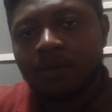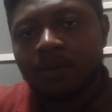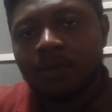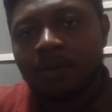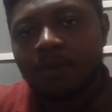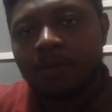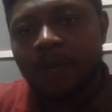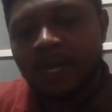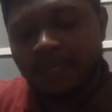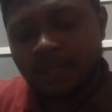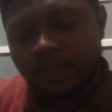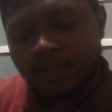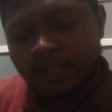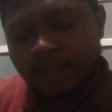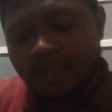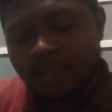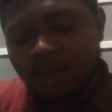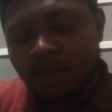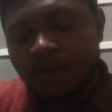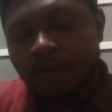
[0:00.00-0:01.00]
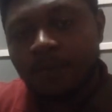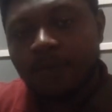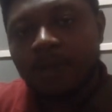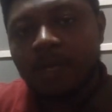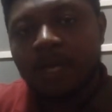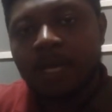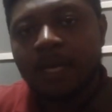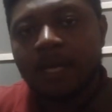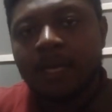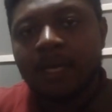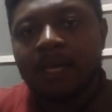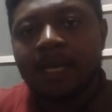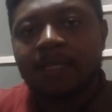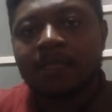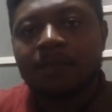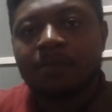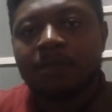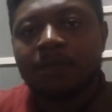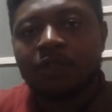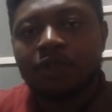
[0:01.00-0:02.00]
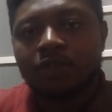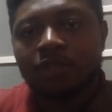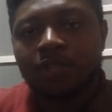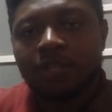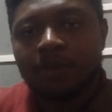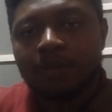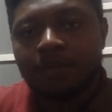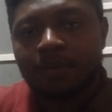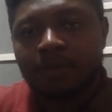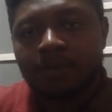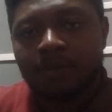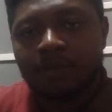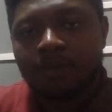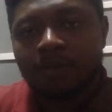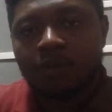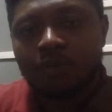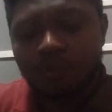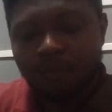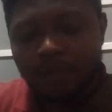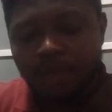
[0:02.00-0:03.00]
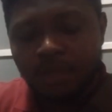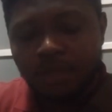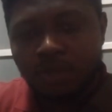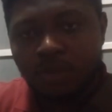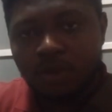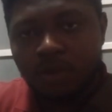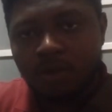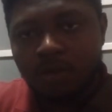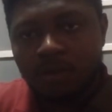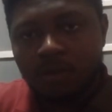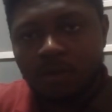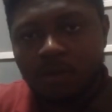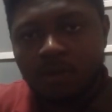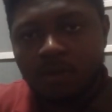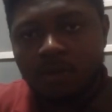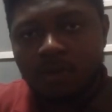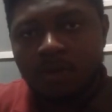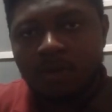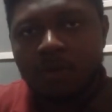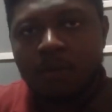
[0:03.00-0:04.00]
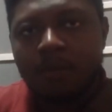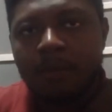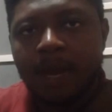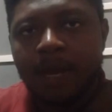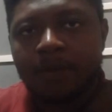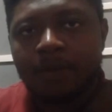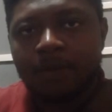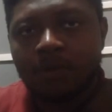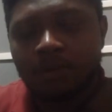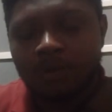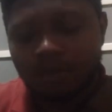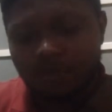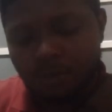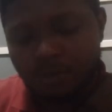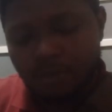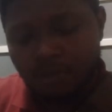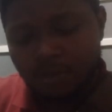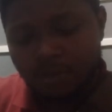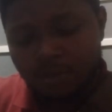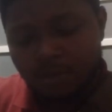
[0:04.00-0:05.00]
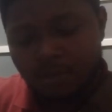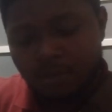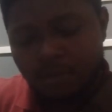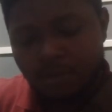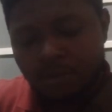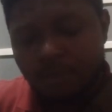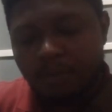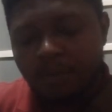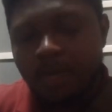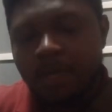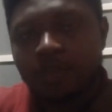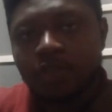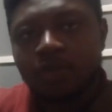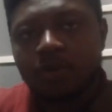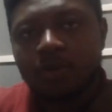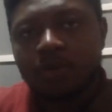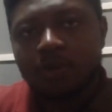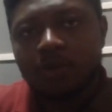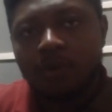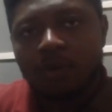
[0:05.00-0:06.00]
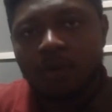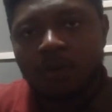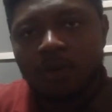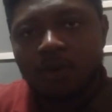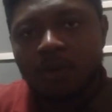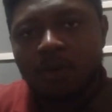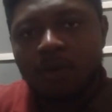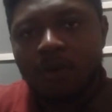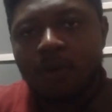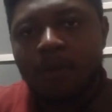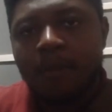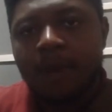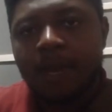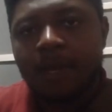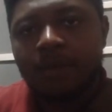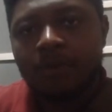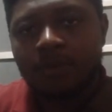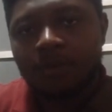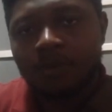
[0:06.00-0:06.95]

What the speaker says: Placing the second finger again, that's the major shape. So major, minor, major, minor.